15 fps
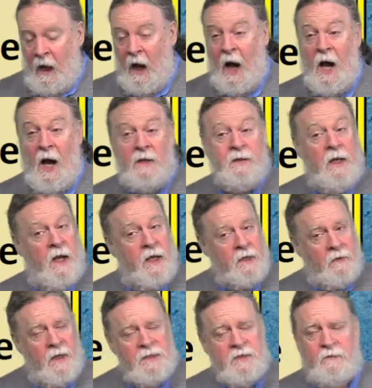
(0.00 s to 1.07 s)
Uh, on the
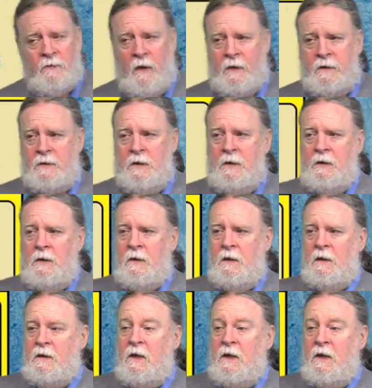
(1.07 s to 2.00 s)
IRS front, uh,